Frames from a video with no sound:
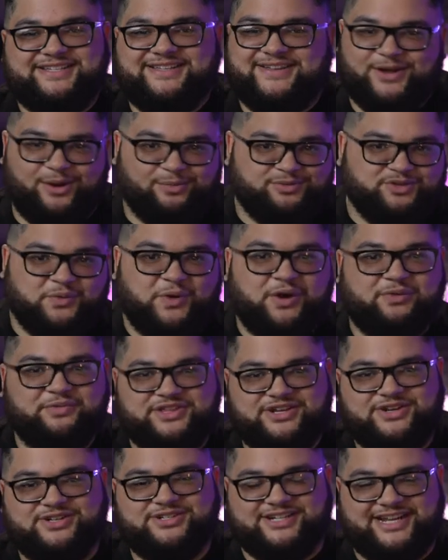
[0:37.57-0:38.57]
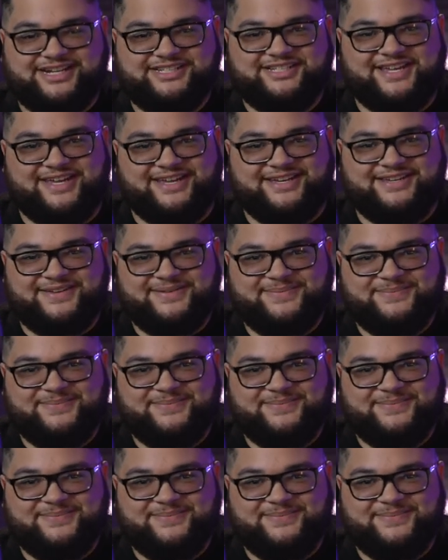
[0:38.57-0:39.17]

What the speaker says: Hope to work with you on your next gig.